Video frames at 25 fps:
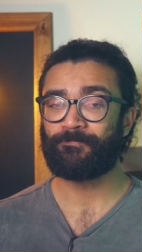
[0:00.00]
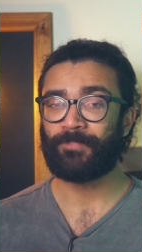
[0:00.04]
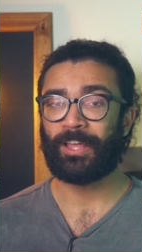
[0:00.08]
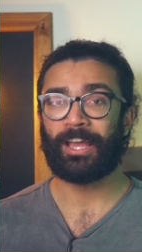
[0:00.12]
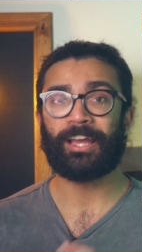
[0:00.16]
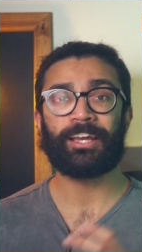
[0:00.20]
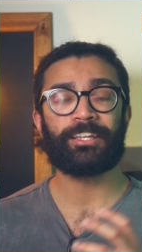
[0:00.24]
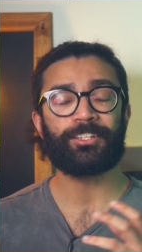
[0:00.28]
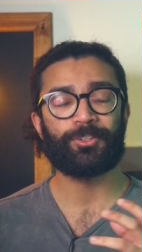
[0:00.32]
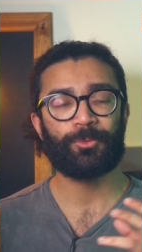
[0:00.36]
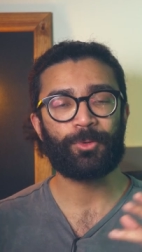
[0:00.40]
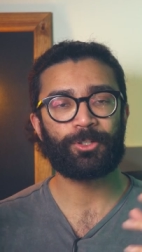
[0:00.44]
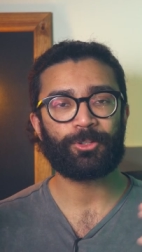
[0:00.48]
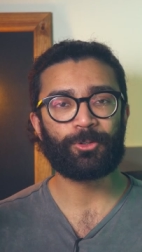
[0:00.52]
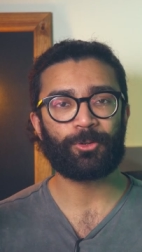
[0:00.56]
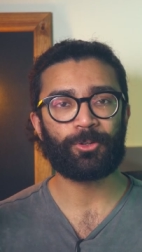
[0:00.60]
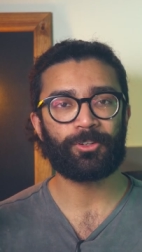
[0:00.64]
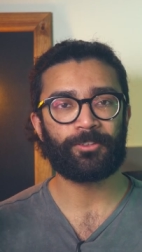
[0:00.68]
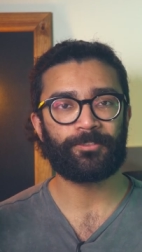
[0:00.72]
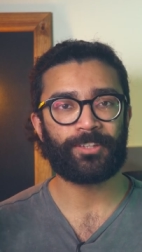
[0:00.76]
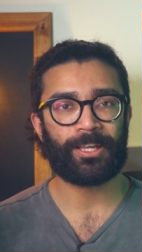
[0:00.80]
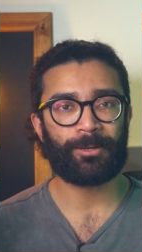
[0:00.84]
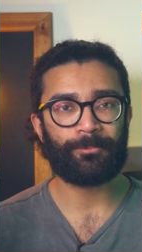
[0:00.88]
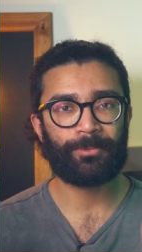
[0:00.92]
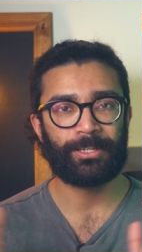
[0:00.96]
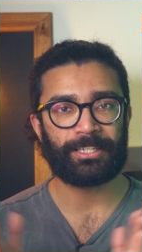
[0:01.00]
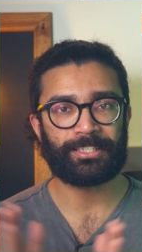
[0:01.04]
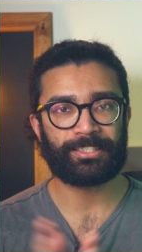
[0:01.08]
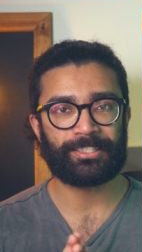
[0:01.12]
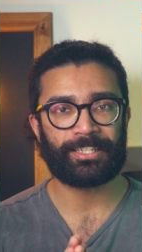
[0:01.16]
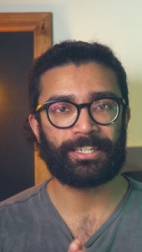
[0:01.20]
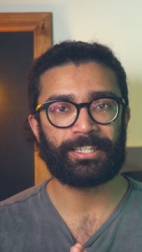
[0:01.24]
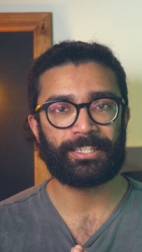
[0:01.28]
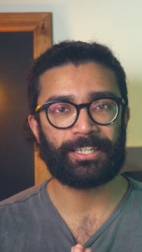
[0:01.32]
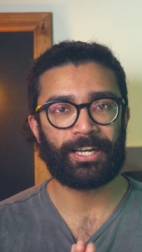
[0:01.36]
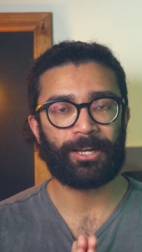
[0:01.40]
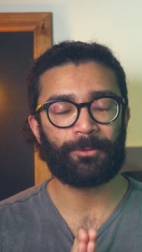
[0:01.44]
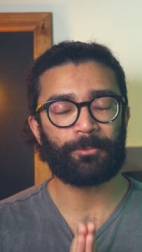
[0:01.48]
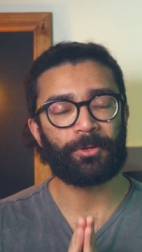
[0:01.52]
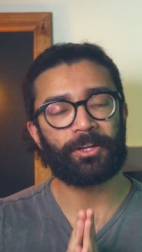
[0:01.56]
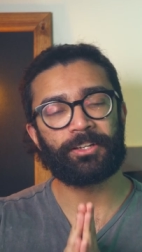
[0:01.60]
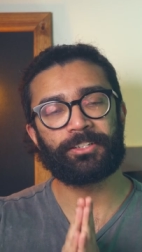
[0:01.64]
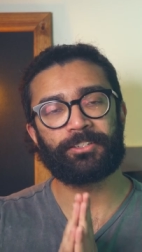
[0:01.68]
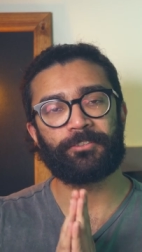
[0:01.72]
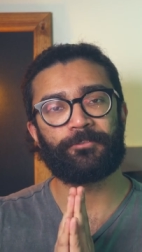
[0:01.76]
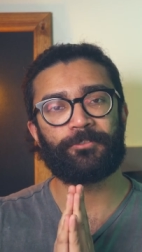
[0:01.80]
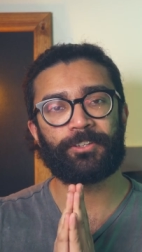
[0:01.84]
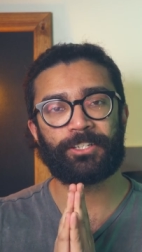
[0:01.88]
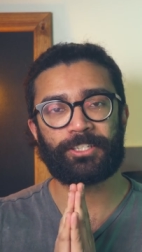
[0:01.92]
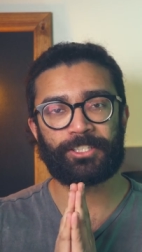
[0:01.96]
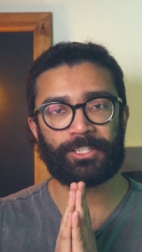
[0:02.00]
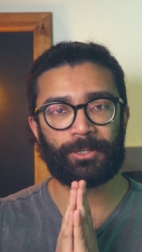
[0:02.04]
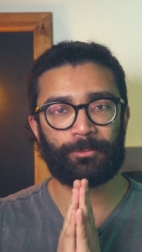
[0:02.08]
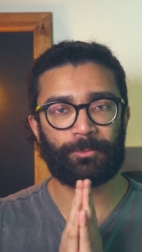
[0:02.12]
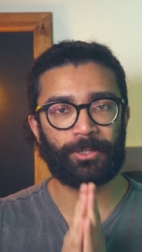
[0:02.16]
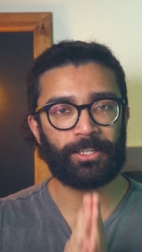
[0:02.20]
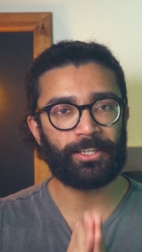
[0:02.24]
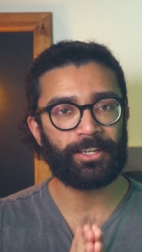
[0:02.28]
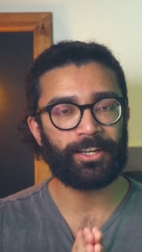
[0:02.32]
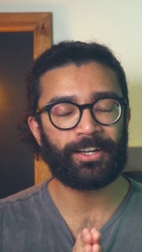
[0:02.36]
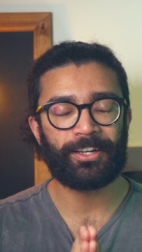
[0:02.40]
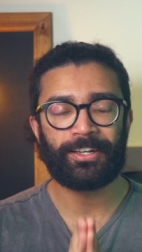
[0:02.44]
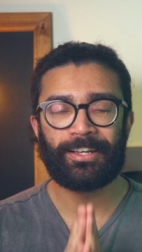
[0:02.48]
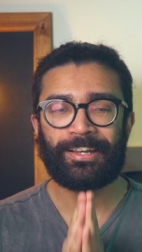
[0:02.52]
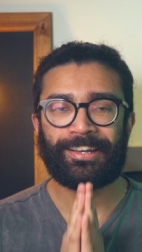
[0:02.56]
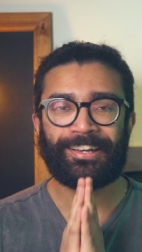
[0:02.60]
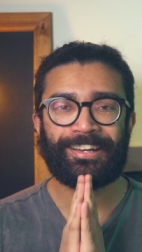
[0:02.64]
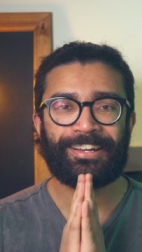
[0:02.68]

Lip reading: And with all of that being said, I'm going to finish up here.